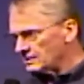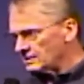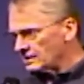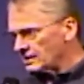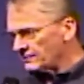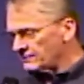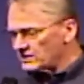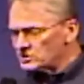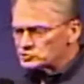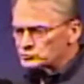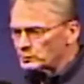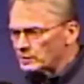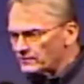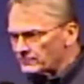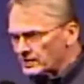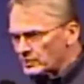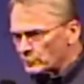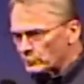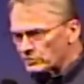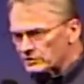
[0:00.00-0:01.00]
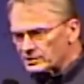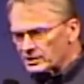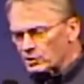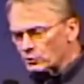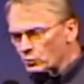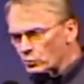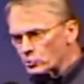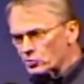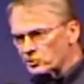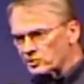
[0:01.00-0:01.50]
And that's why they were not
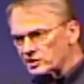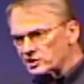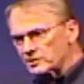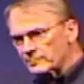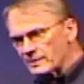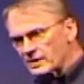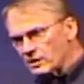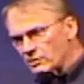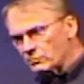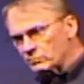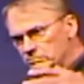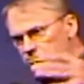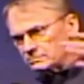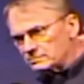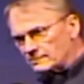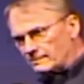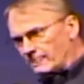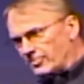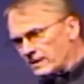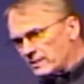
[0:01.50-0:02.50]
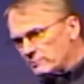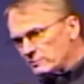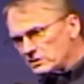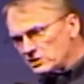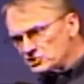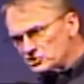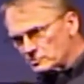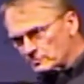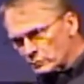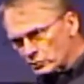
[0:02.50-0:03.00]
worried about the
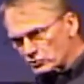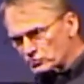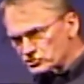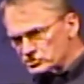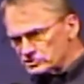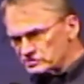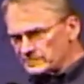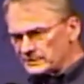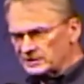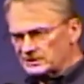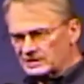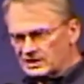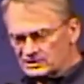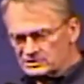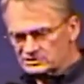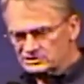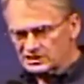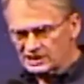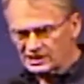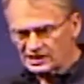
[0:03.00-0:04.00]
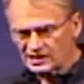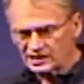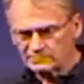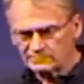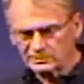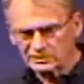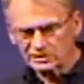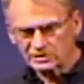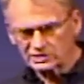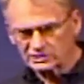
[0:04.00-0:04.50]
Medes and Persians being outside
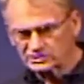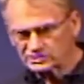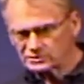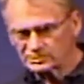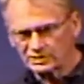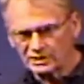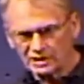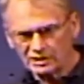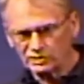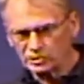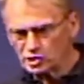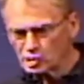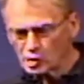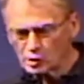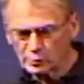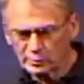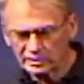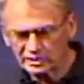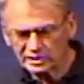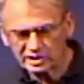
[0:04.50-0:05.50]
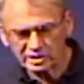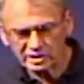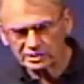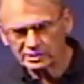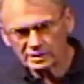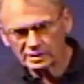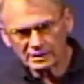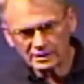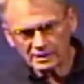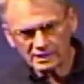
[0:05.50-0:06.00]
because no one could,
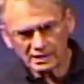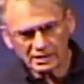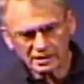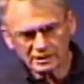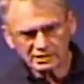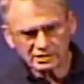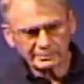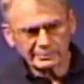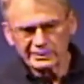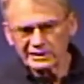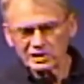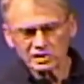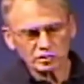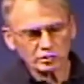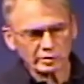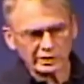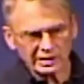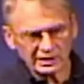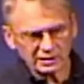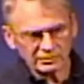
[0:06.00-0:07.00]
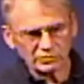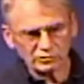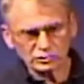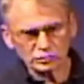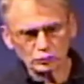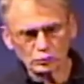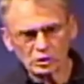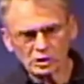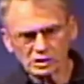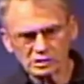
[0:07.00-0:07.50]
could penetrate those
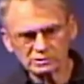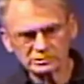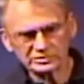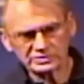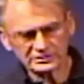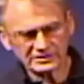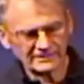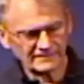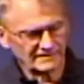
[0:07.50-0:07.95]
walls.